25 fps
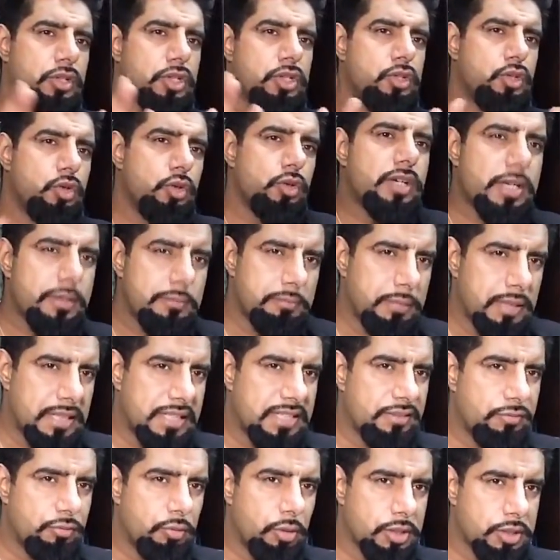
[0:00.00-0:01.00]
you can
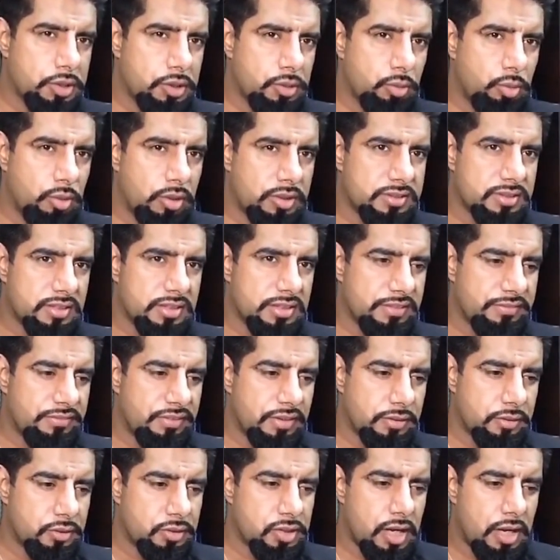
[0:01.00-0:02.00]
believe what you want on
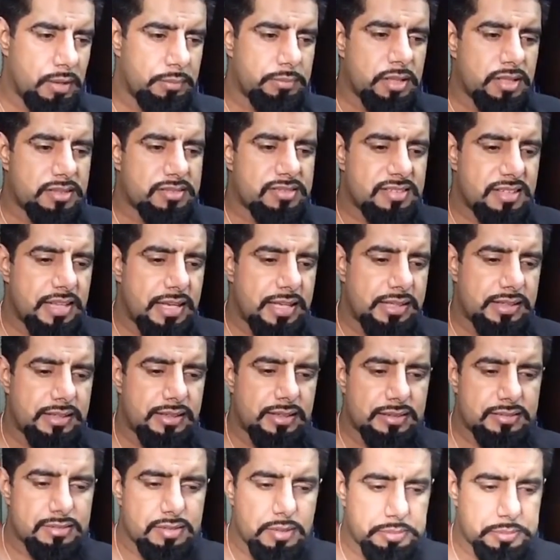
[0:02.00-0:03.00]
evolution. I'm not saying
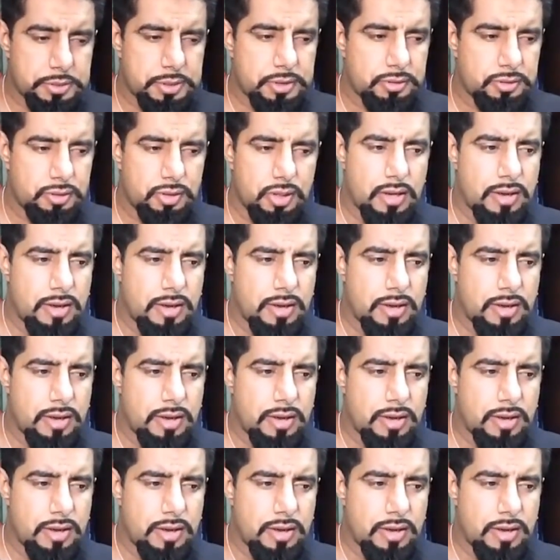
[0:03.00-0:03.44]
it's up to you.